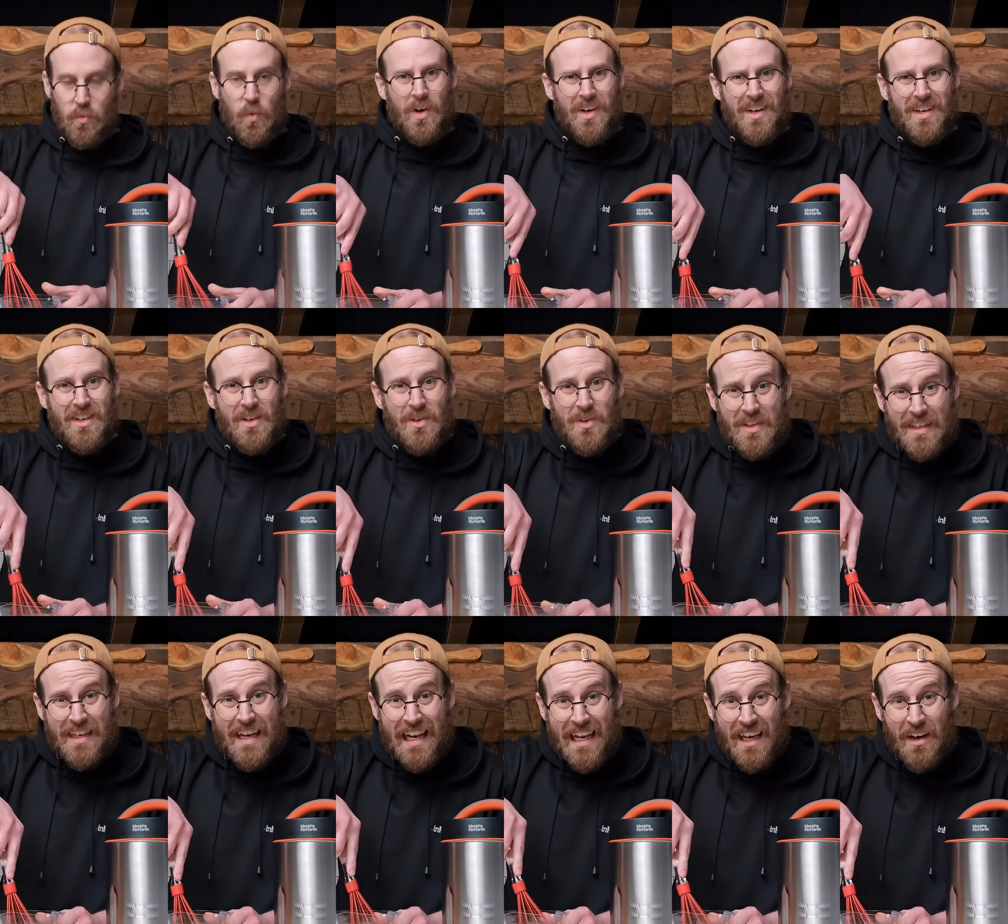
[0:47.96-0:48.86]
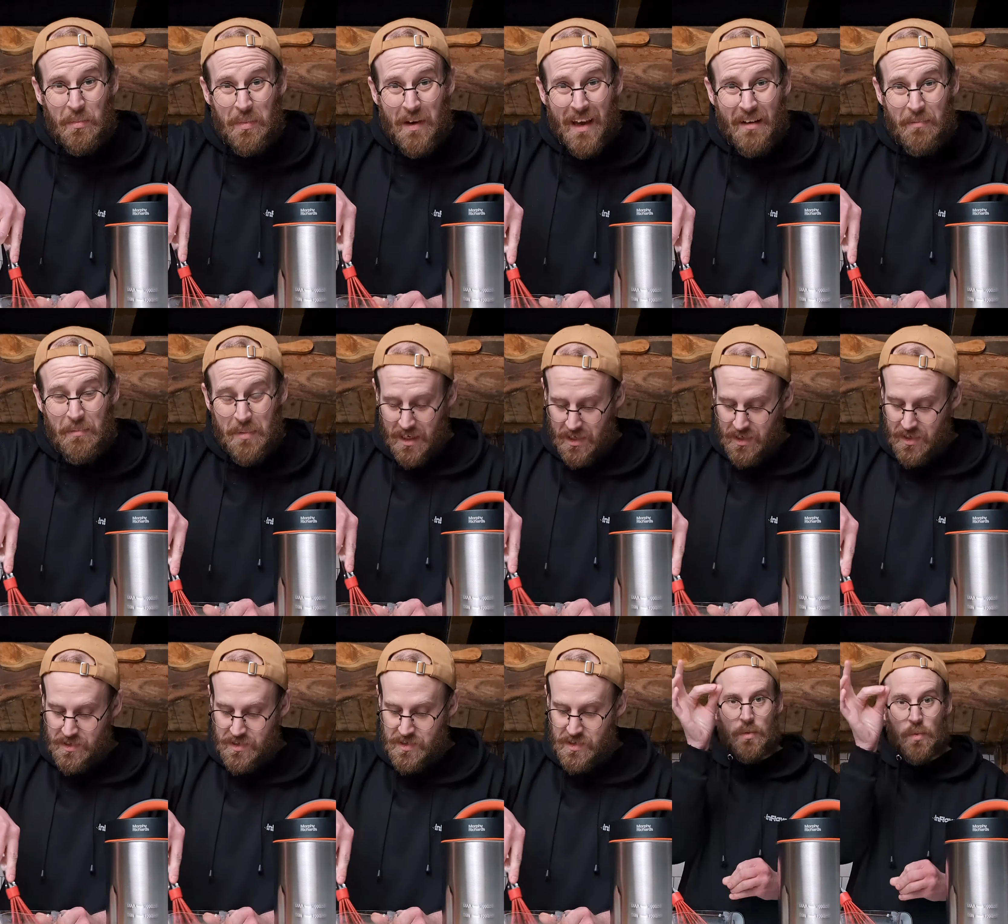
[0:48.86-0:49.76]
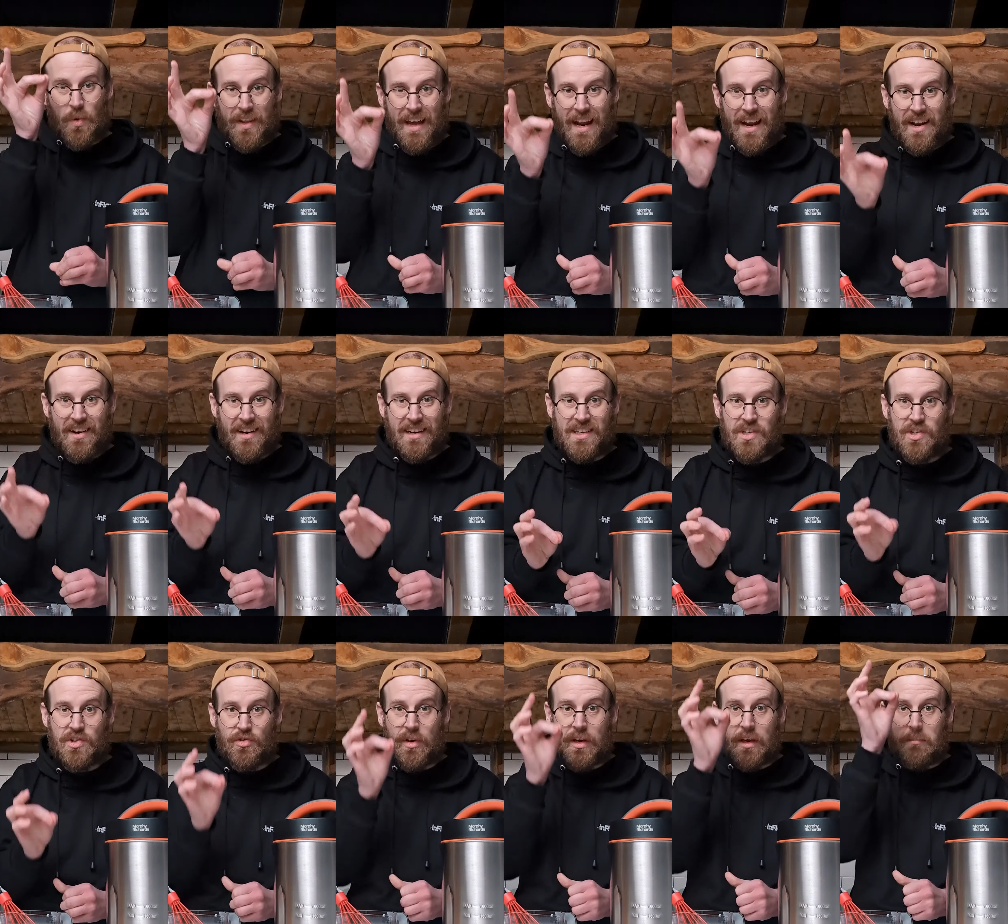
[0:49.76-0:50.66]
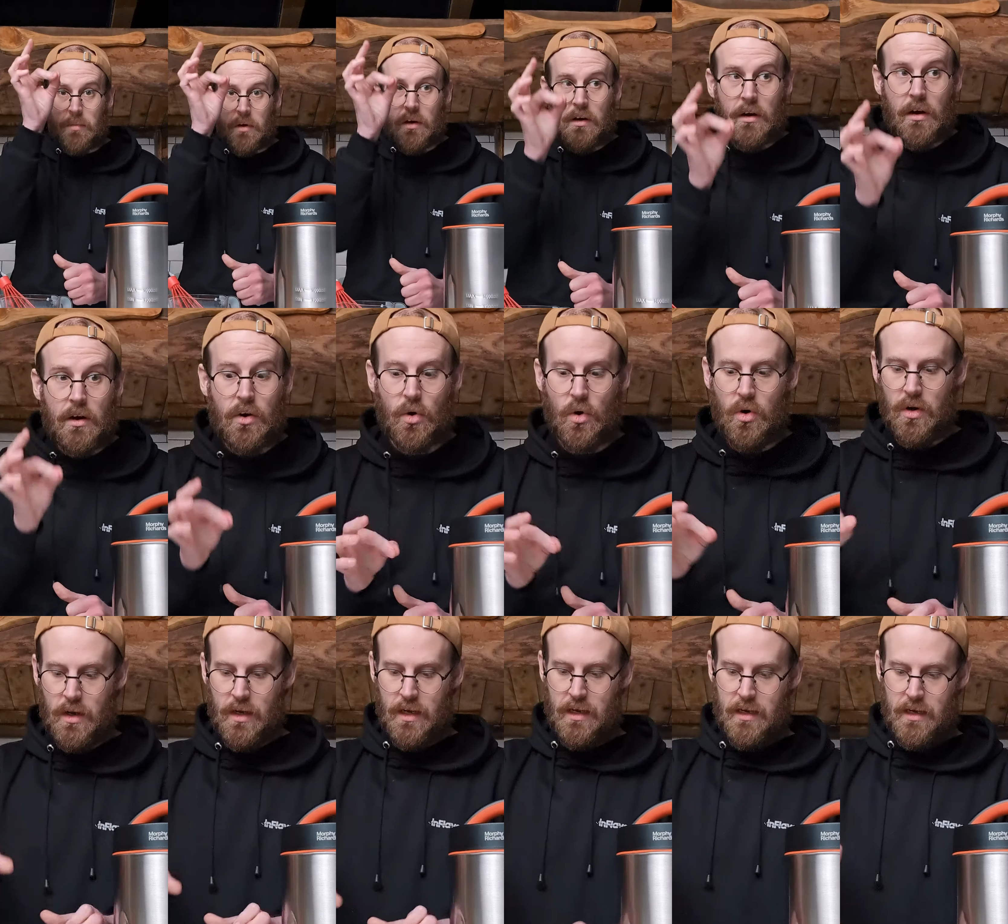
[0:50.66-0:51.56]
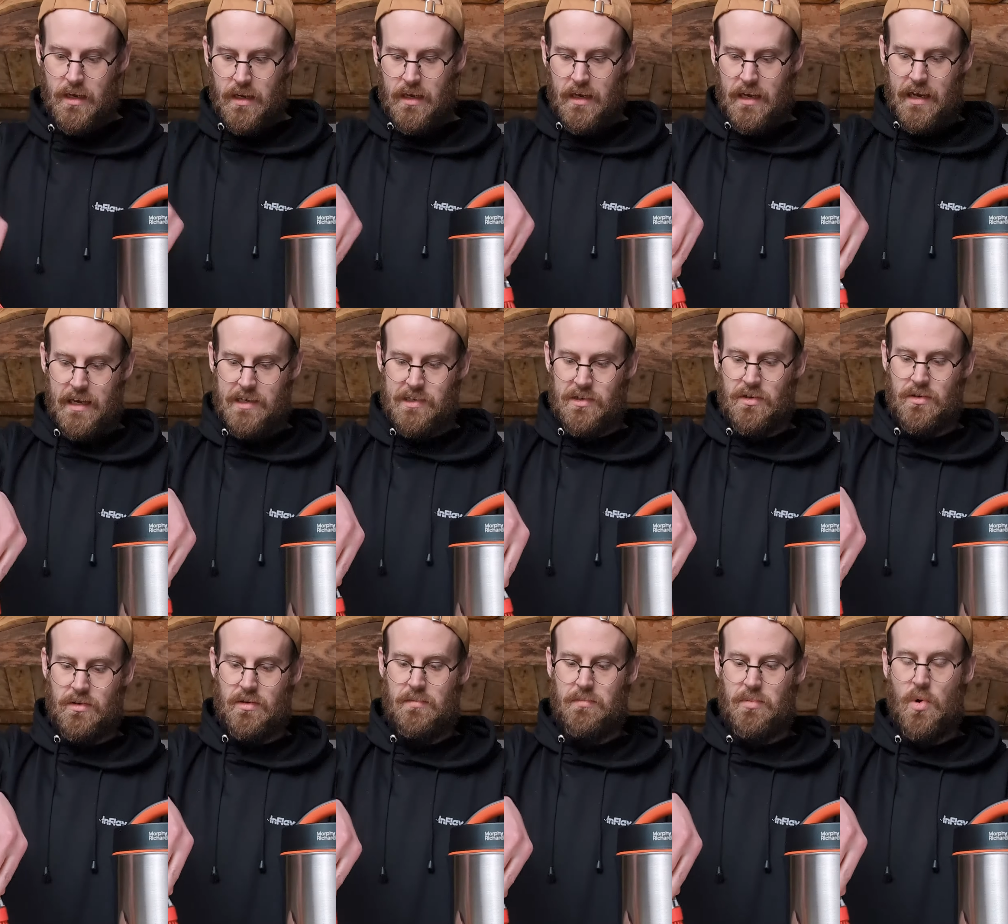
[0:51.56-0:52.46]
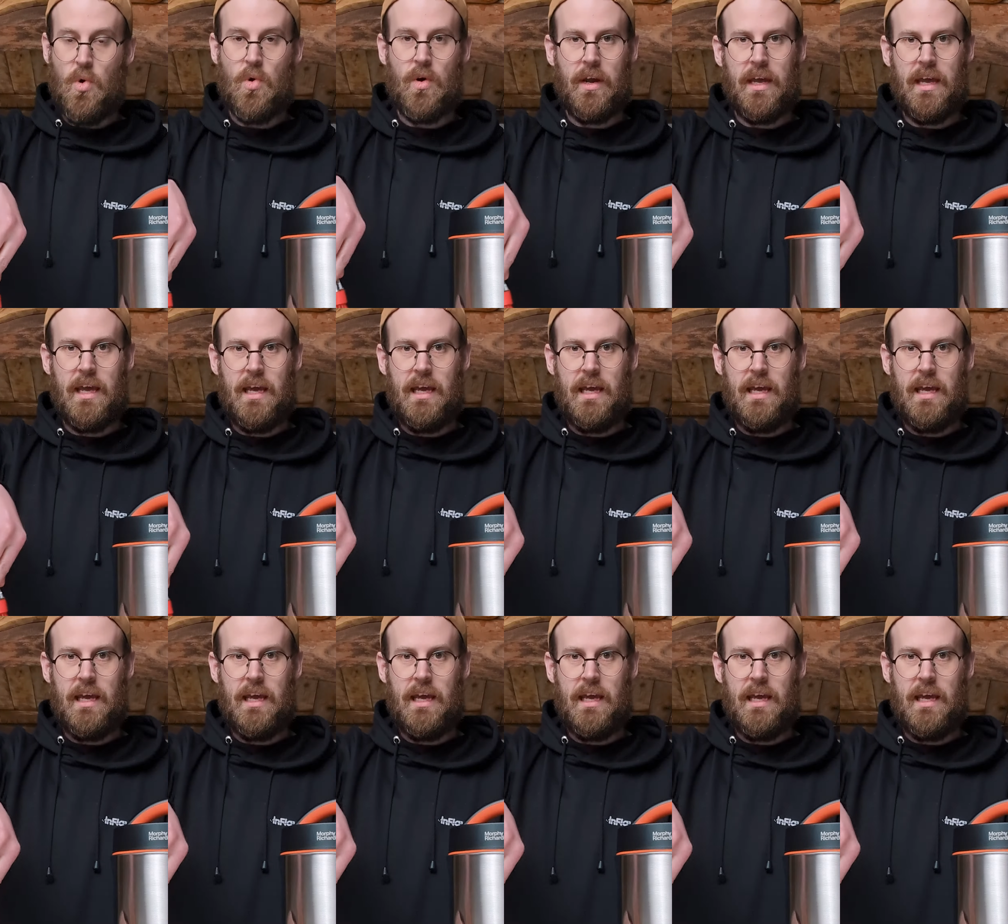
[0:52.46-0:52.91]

wanna loosen it a little bit because you want that nice stream as you're pouring it